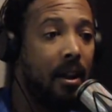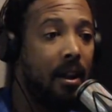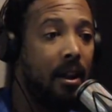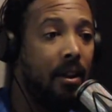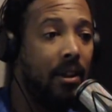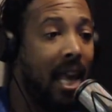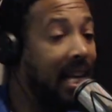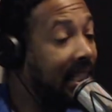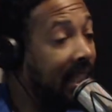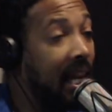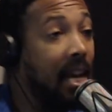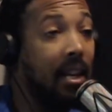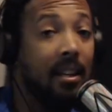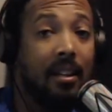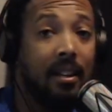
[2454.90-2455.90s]
That's
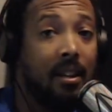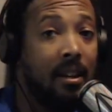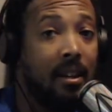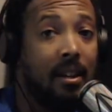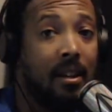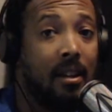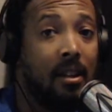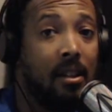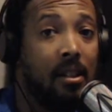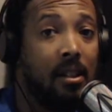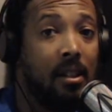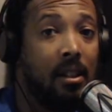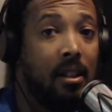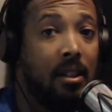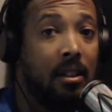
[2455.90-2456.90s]
it.
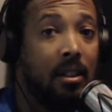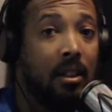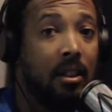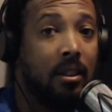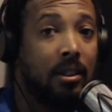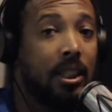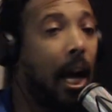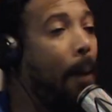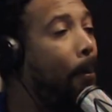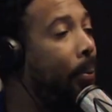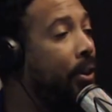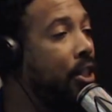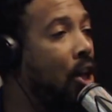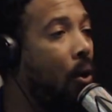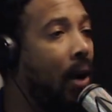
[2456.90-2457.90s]
Stop
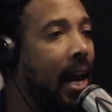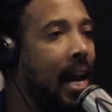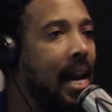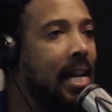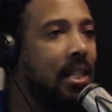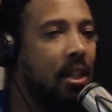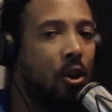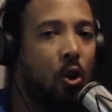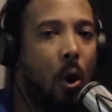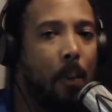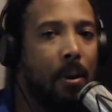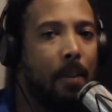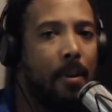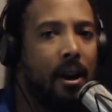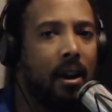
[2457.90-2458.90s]
putting your hands in a
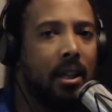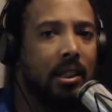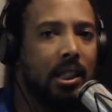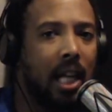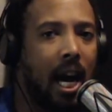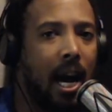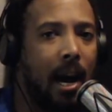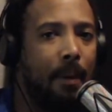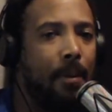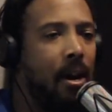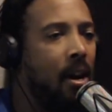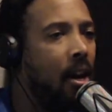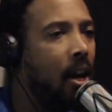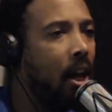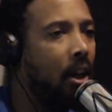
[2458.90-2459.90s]
corporate America job
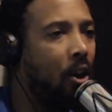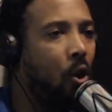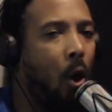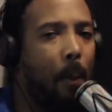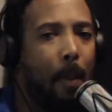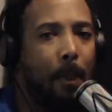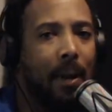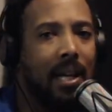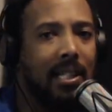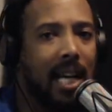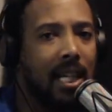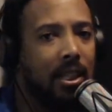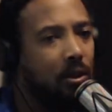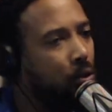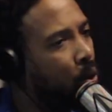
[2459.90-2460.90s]
in the corporate
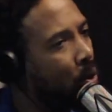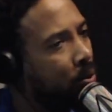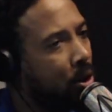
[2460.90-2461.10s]
plantation so